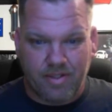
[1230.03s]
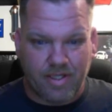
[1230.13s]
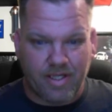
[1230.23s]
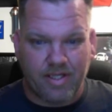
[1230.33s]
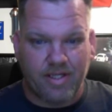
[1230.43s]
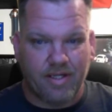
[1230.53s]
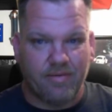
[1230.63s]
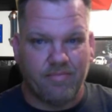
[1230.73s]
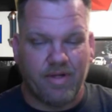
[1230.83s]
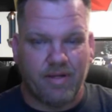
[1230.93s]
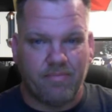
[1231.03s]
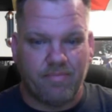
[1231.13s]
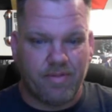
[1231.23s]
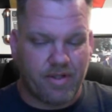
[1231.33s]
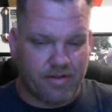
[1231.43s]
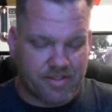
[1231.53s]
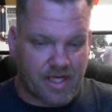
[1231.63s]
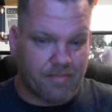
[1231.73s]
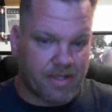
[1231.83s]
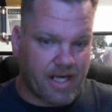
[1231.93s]
it and, and you know
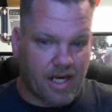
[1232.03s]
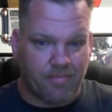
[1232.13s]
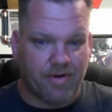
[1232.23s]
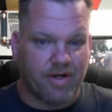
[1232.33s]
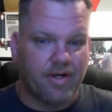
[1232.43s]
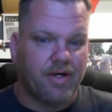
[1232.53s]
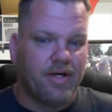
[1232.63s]
set up a camera,